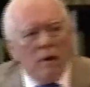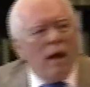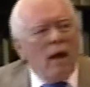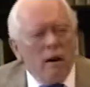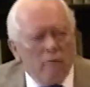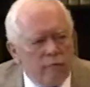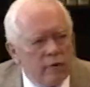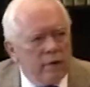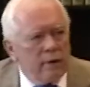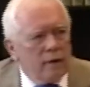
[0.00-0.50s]

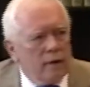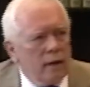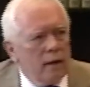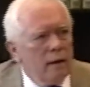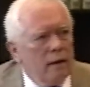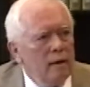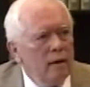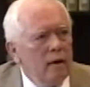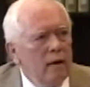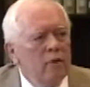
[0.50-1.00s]
Everything.
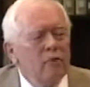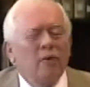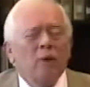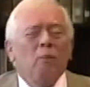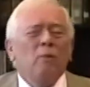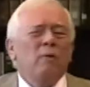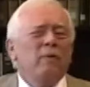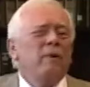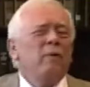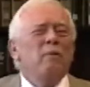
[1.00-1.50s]
You say,
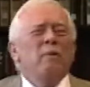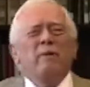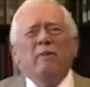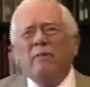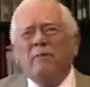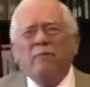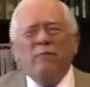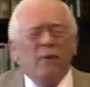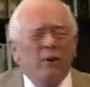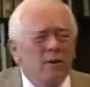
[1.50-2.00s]
well, they were the
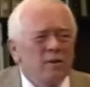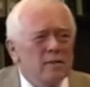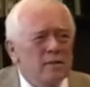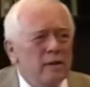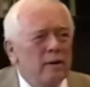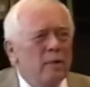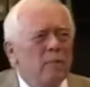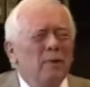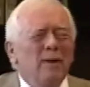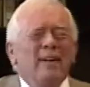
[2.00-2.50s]
first.
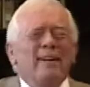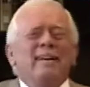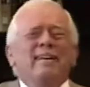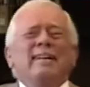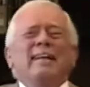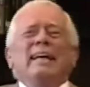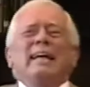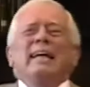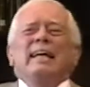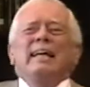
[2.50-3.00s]
Like, well,
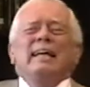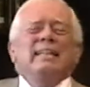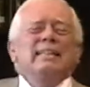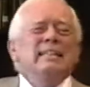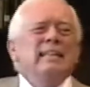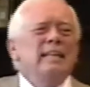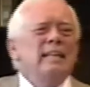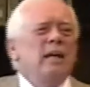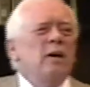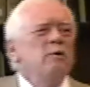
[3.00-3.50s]

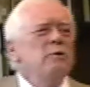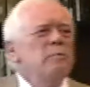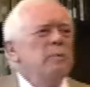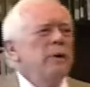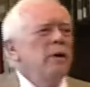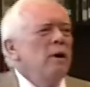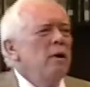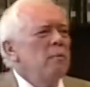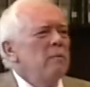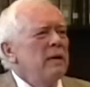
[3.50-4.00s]
it goes
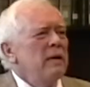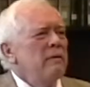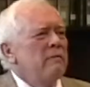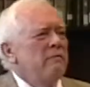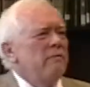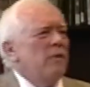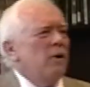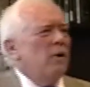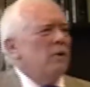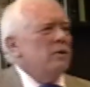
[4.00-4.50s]
beyond being
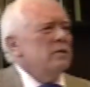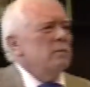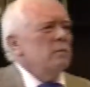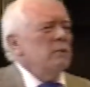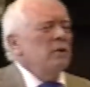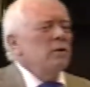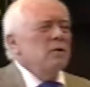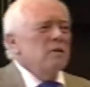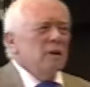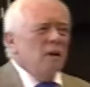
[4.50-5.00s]
first. I
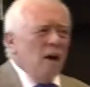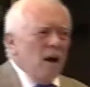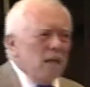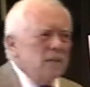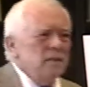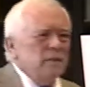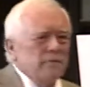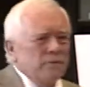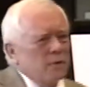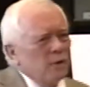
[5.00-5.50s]
mean, there's
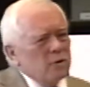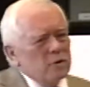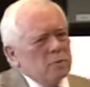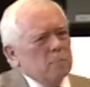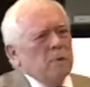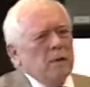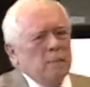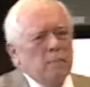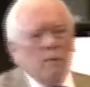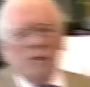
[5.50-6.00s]
lots of
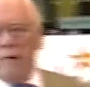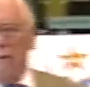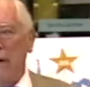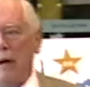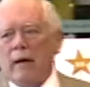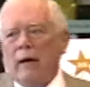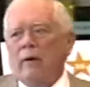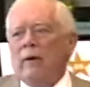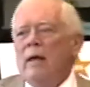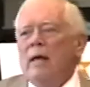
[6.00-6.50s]
first people
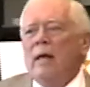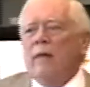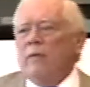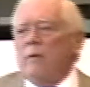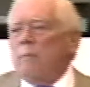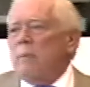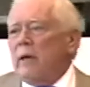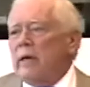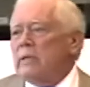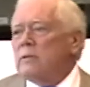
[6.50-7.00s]
around.
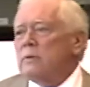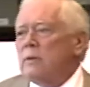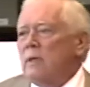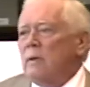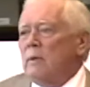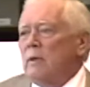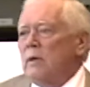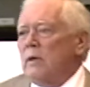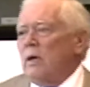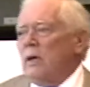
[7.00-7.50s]
The place
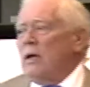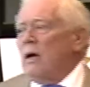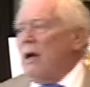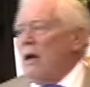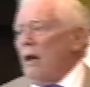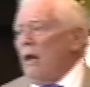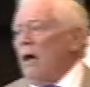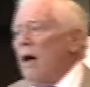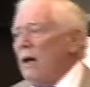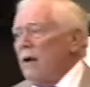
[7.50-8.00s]
got
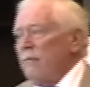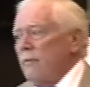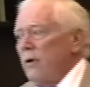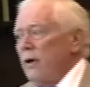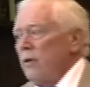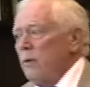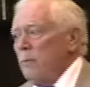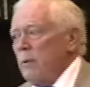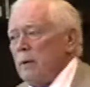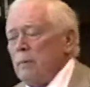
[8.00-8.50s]
a lot of
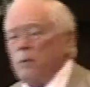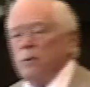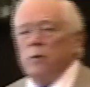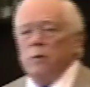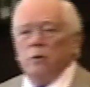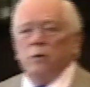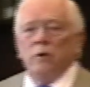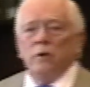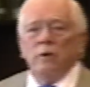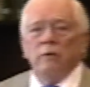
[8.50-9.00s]
other people
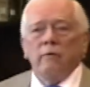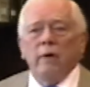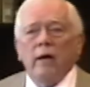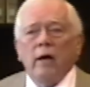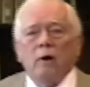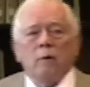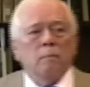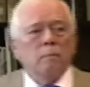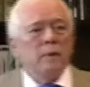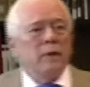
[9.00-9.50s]
who could have
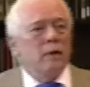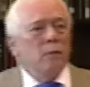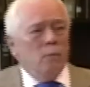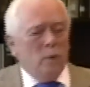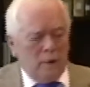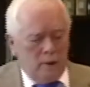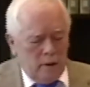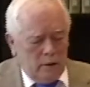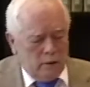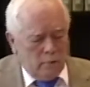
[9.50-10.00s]
helped, but
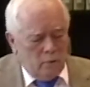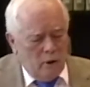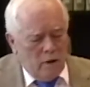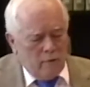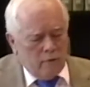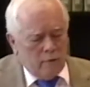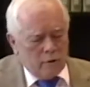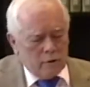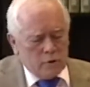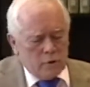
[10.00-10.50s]
what did the
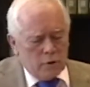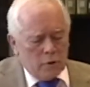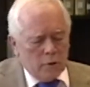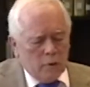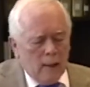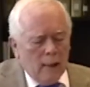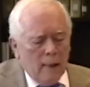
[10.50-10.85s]
Ruffners do?